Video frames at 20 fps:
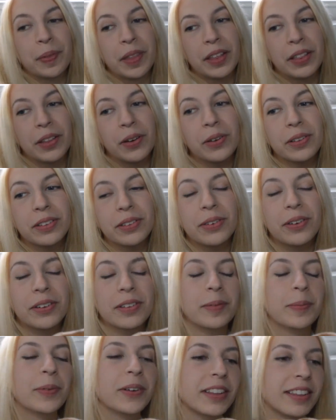Those are all
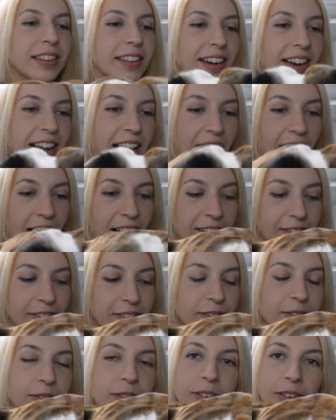the books that I have
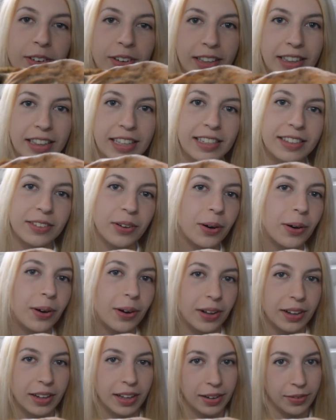for this
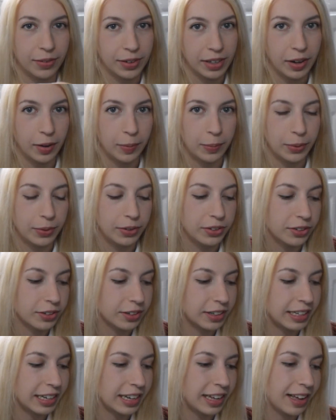haul. I really hope you
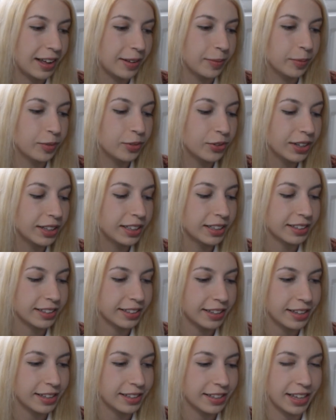enjoyed it. I'm really
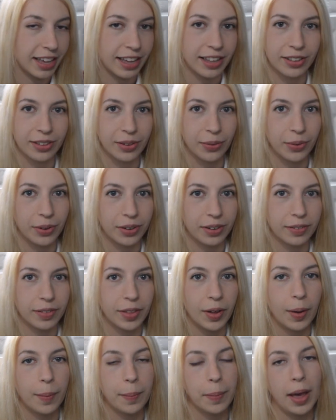excited to get into all of
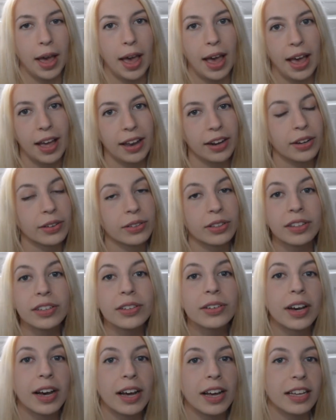them, and I'll see
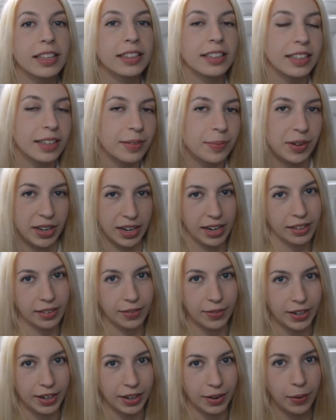you guys in my next
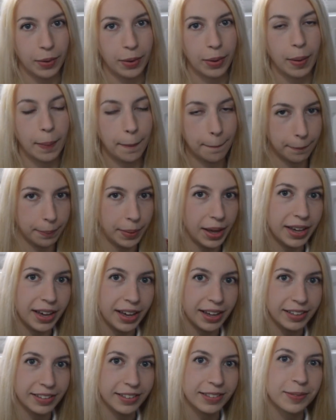video. Bye
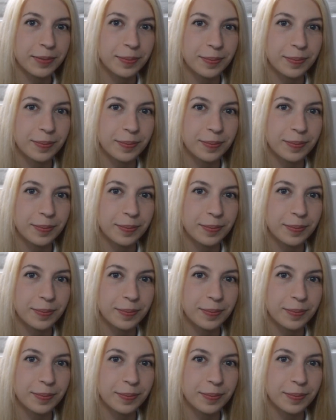guys!